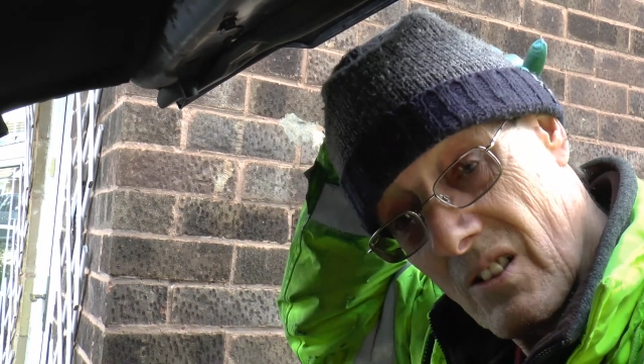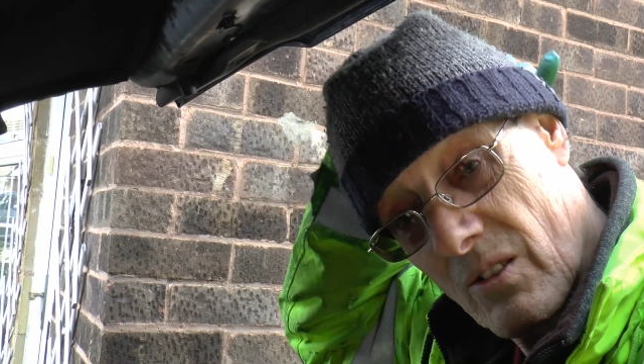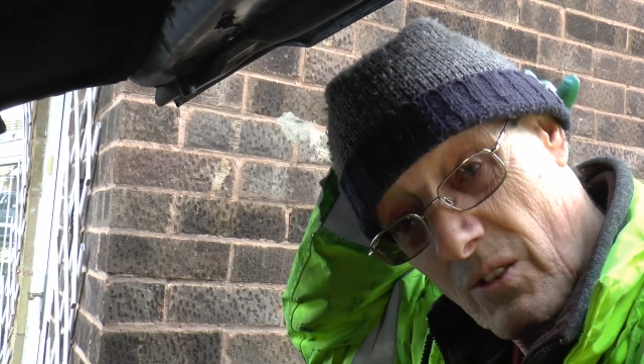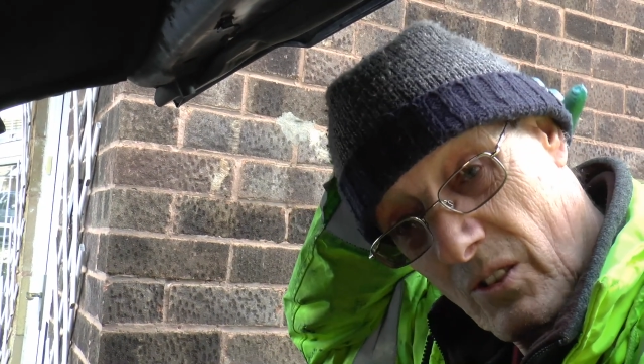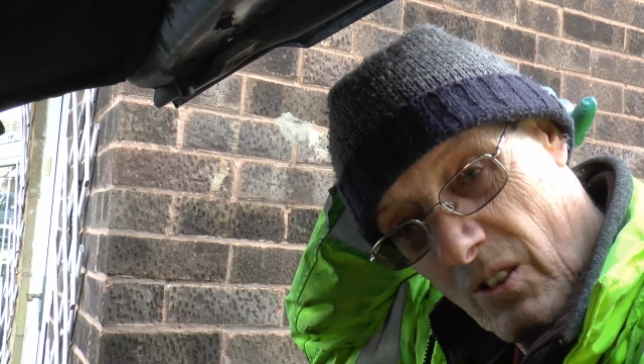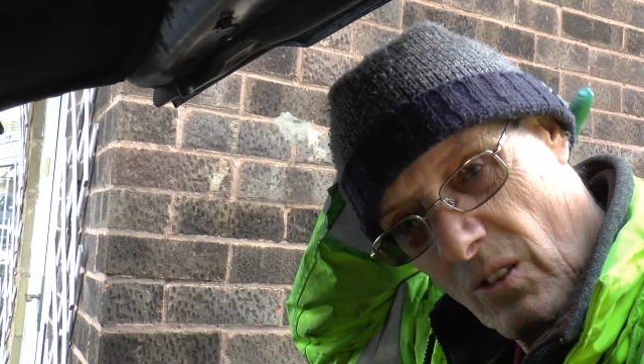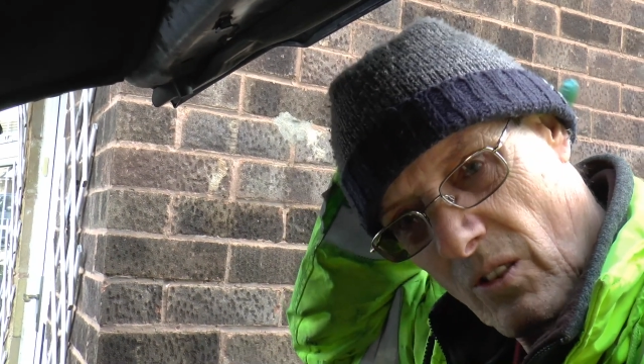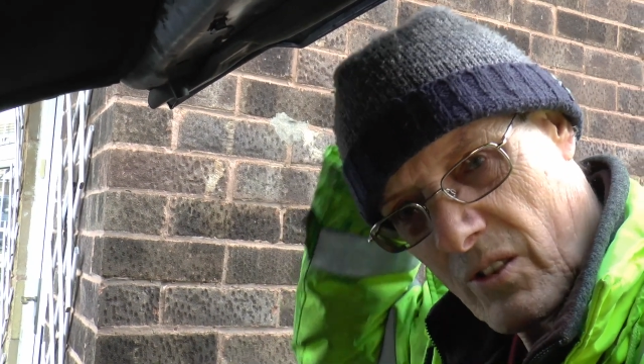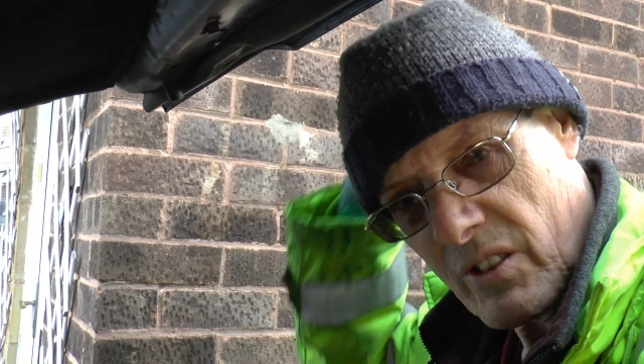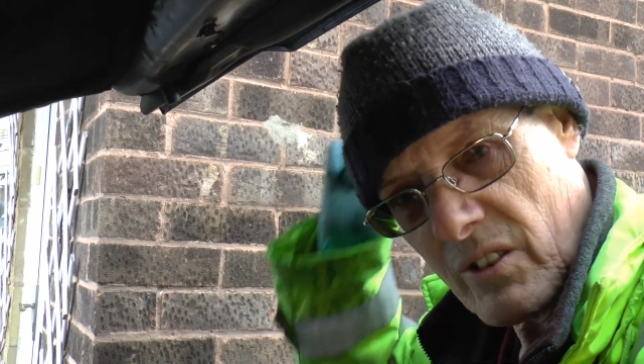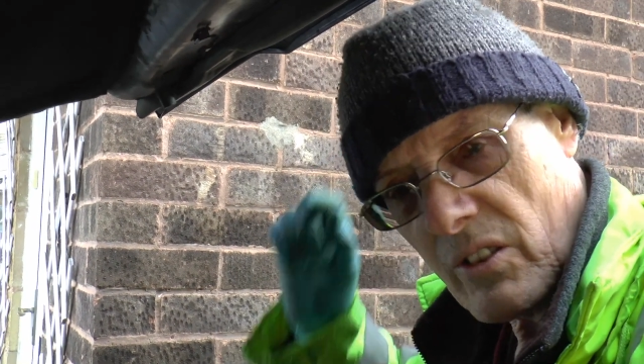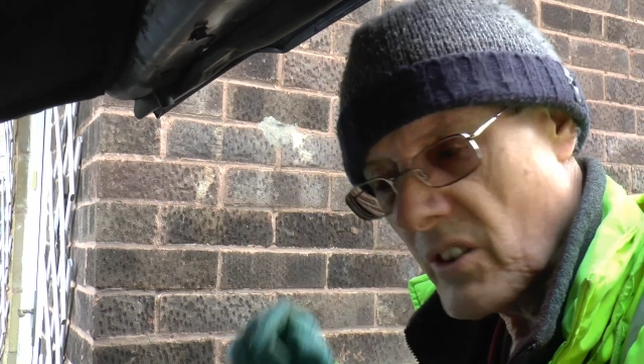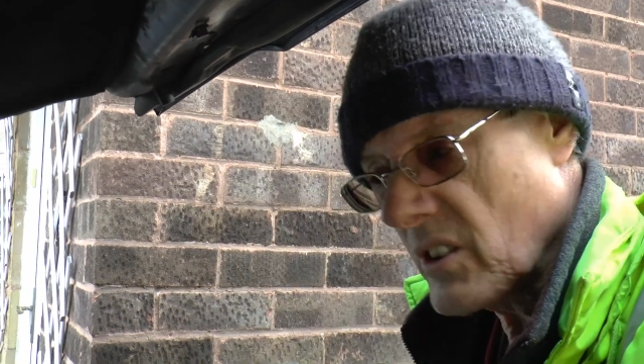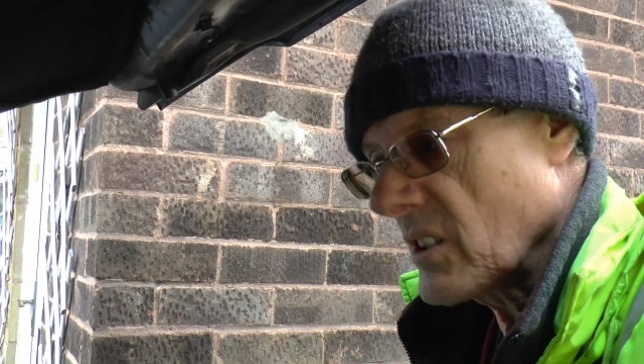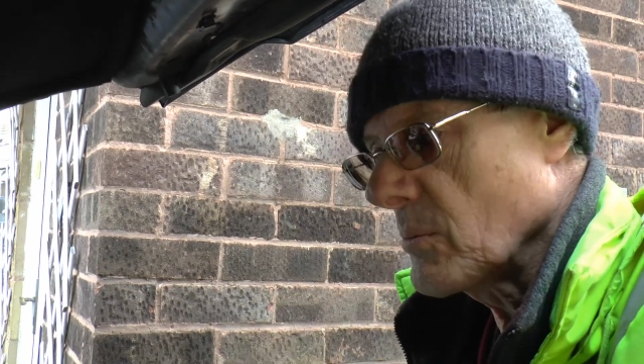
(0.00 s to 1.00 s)
So it's
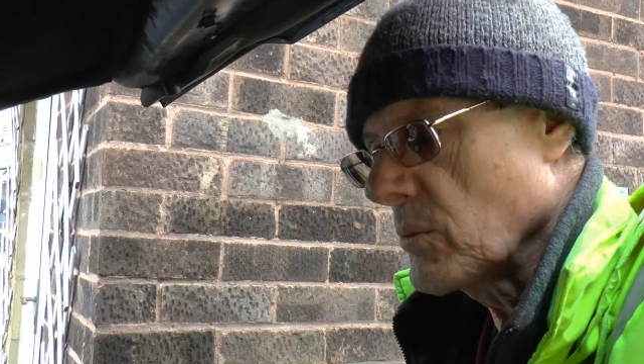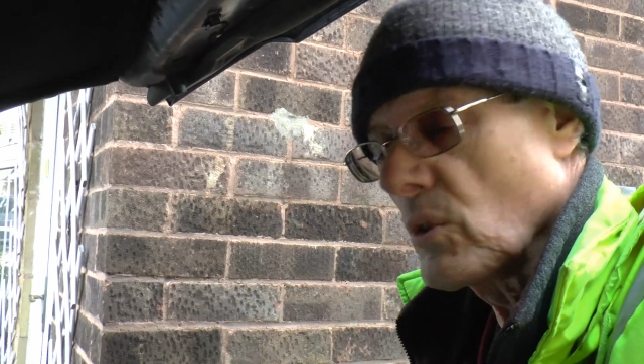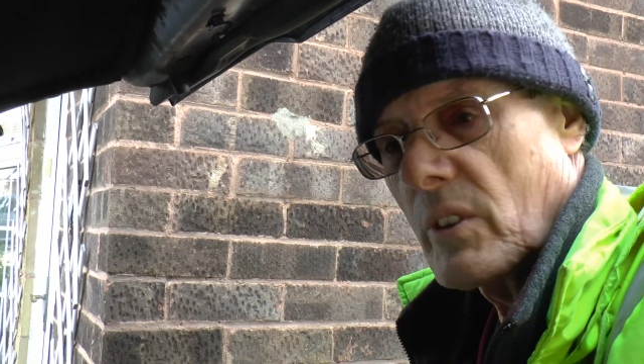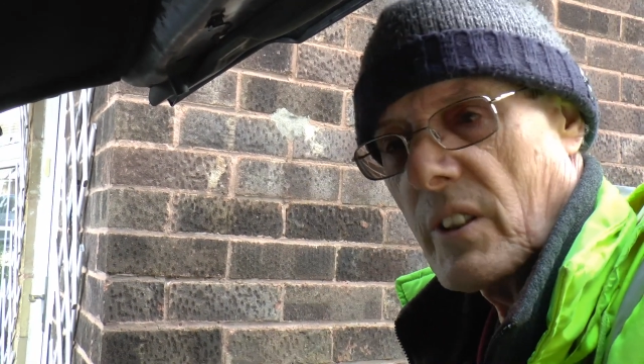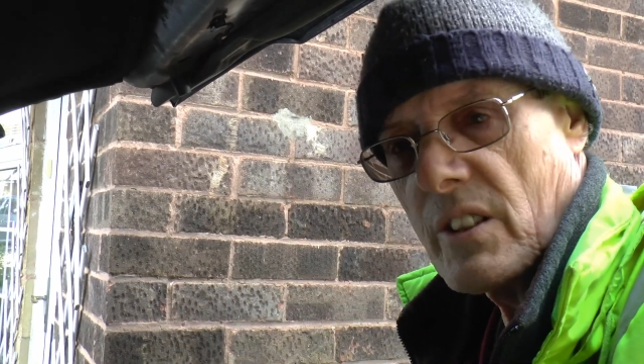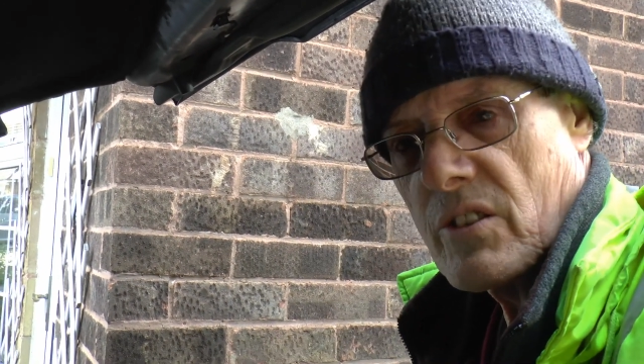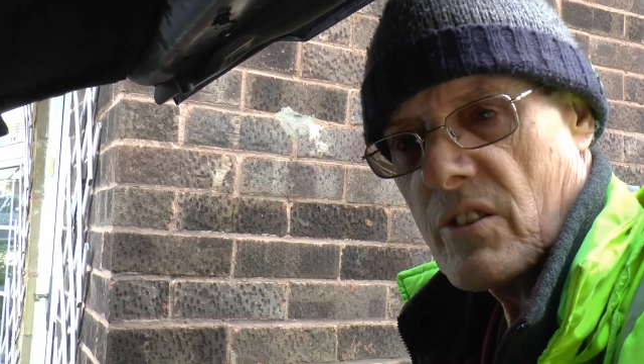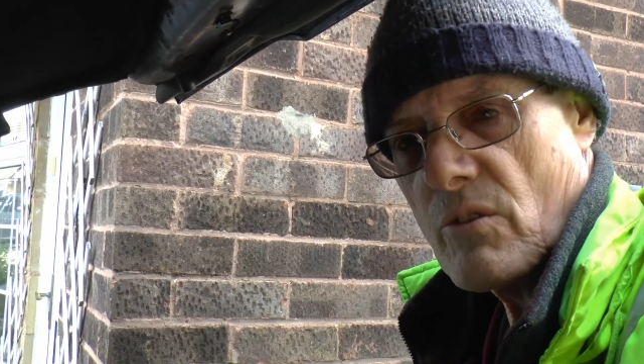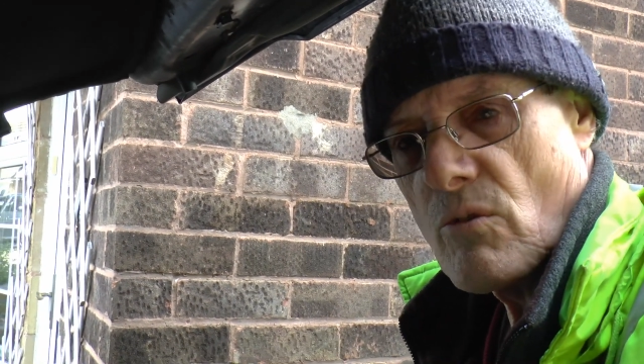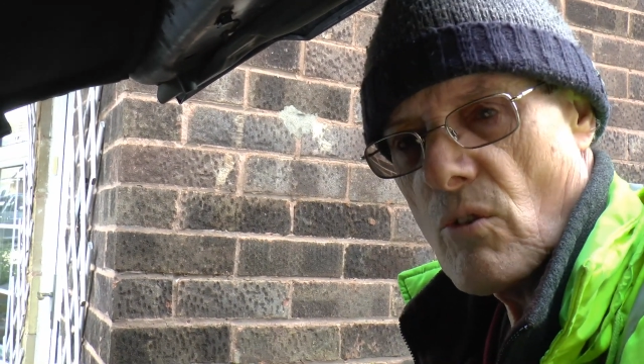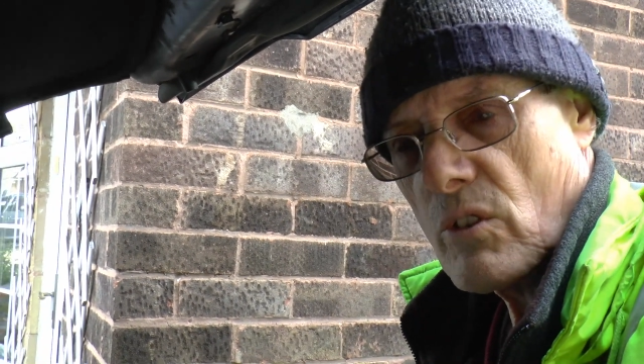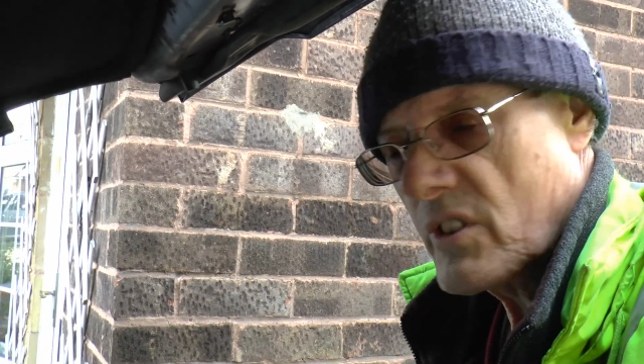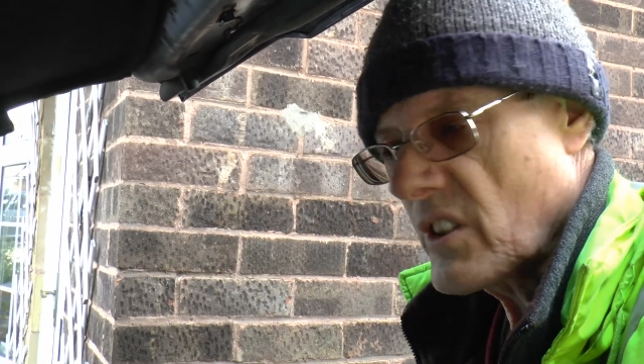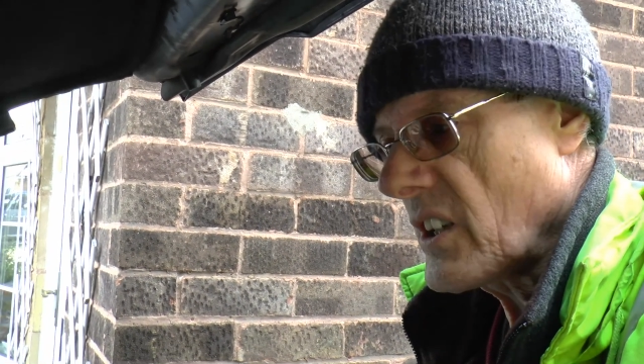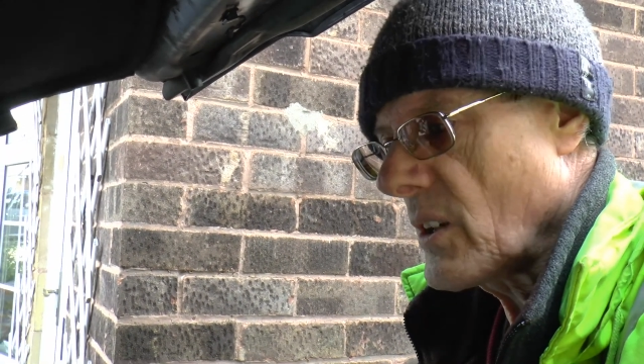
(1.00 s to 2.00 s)
causing the bulkheads to rot